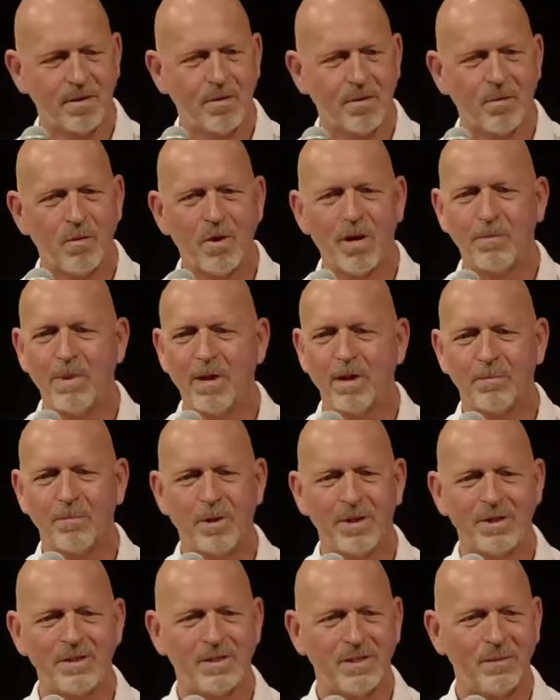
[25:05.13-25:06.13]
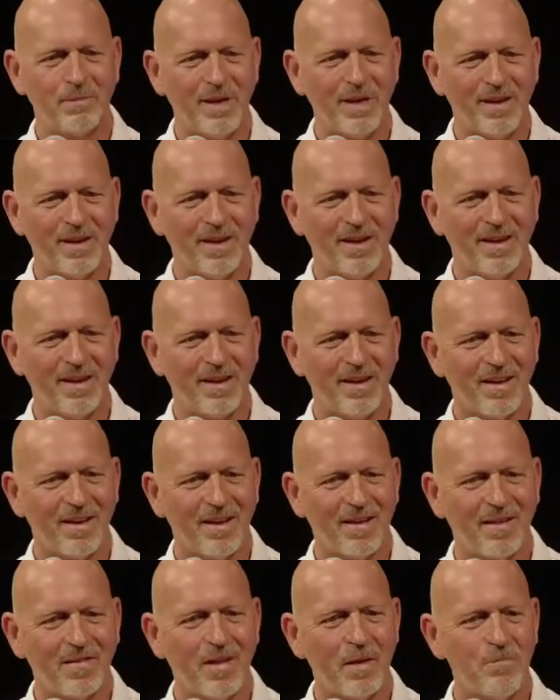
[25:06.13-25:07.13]
What a better place to be
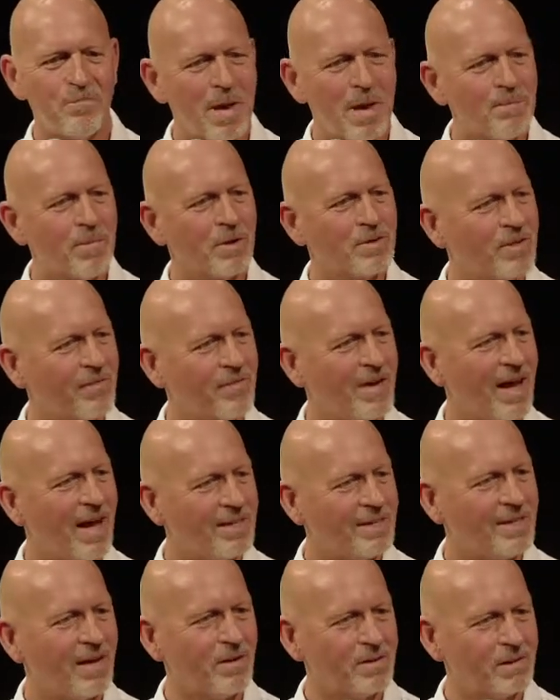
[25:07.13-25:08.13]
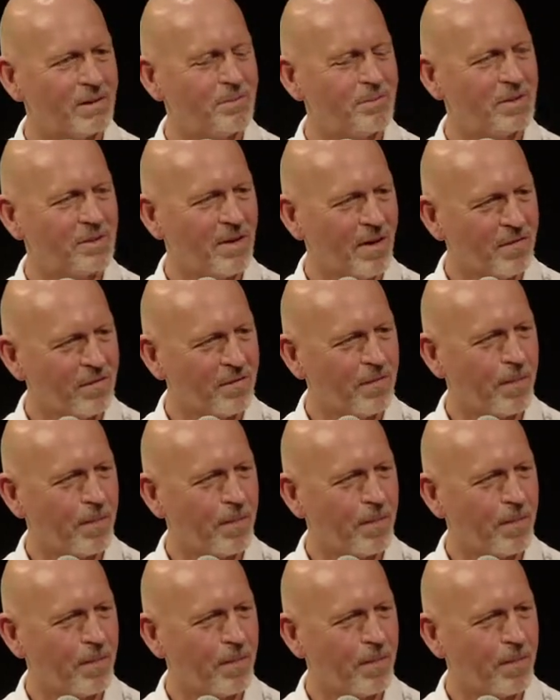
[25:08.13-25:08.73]
than members of God's house himself.